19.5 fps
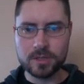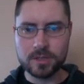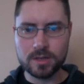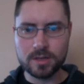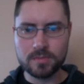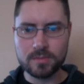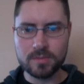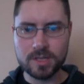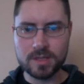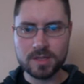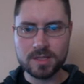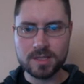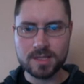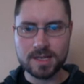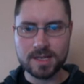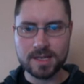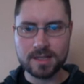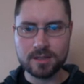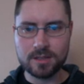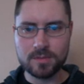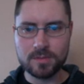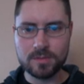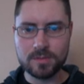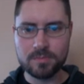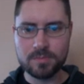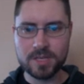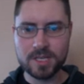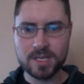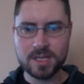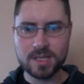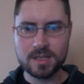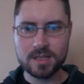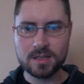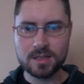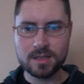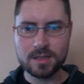I can make the sky a little bit pink,